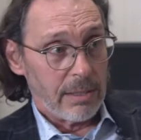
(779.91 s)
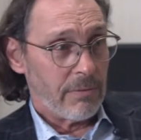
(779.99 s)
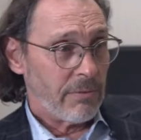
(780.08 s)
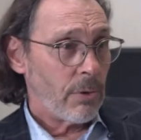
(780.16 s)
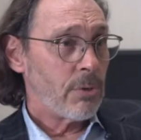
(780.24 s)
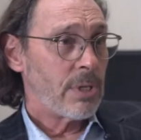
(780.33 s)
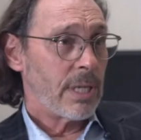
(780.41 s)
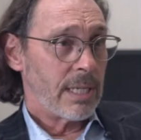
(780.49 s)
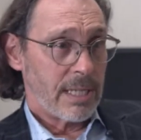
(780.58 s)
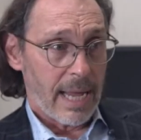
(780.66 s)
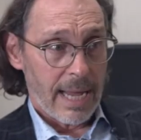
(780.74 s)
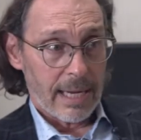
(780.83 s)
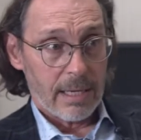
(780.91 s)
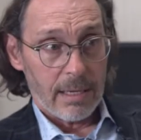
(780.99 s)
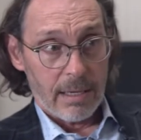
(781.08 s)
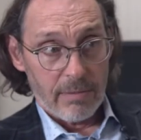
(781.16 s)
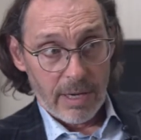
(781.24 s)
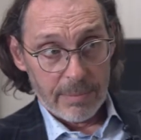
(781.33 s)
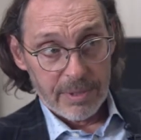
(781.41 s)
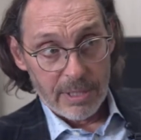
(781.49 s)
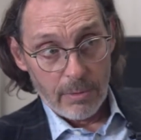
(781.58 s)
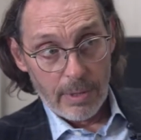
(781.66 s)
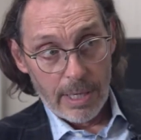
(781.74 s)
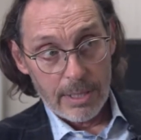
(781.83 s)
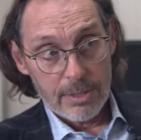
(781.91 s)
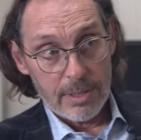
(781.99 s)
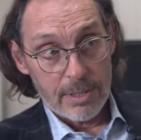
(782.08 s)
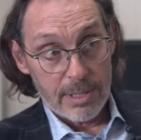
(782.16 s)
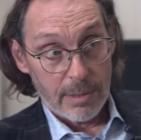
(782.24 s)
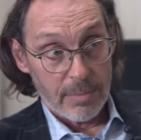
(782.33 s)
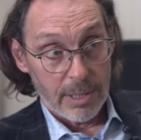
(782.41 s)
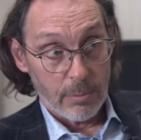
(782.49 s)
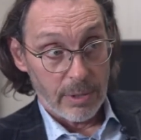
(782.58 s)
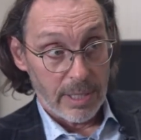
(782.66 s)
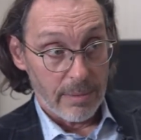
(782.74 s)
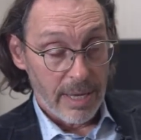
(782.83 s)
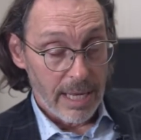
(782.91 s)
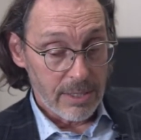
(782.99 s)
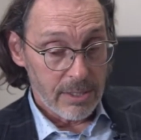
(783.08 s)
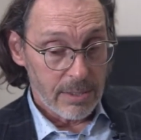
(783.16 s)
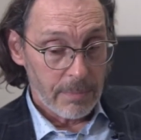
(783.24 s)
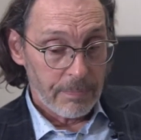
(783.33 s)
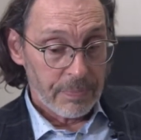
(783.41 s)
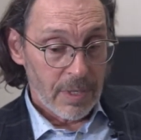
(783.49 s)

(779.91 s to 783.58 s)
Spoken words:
The first attack of optic neuritis in somebody with MS,